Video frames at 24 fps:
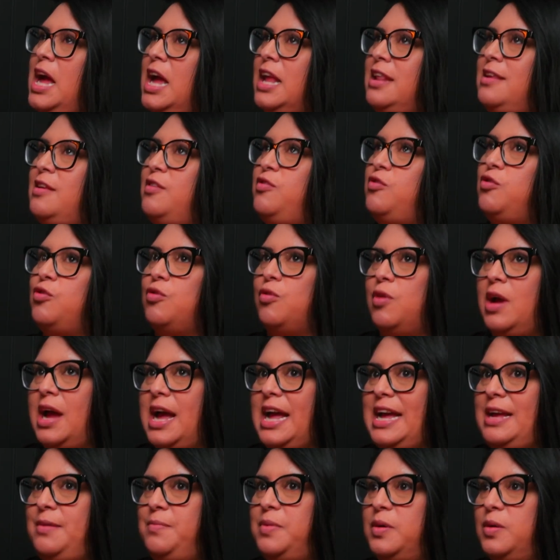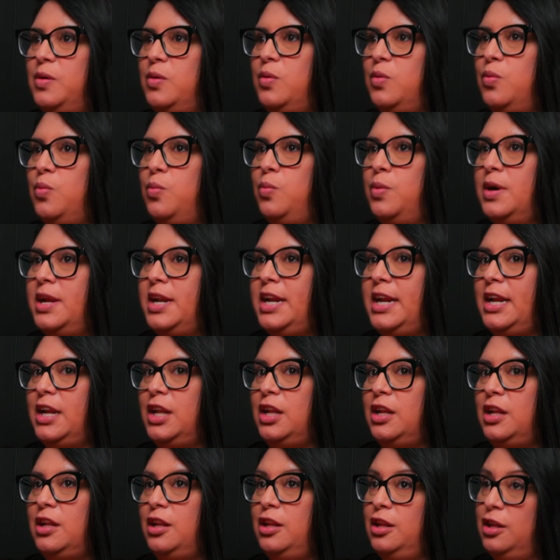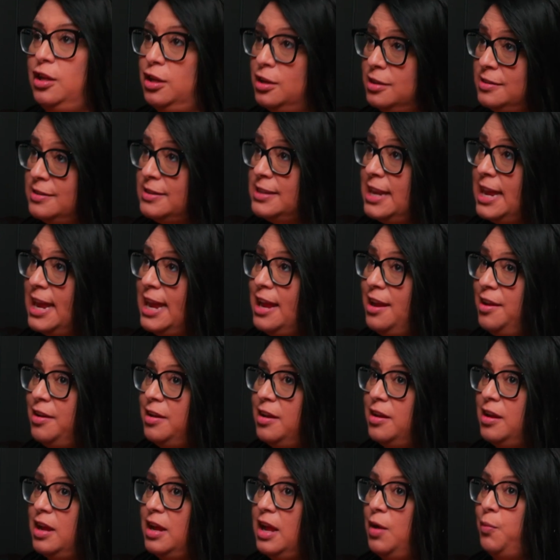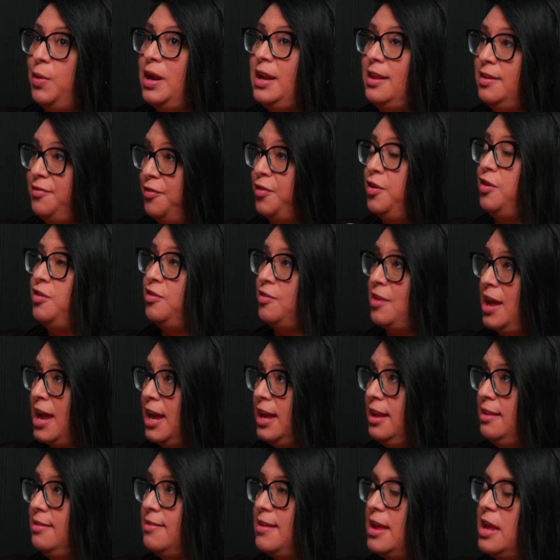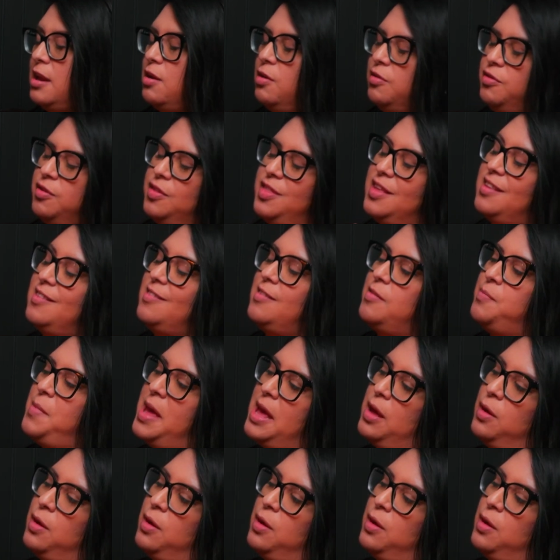describe what it looks like when the first signs, and also the smell.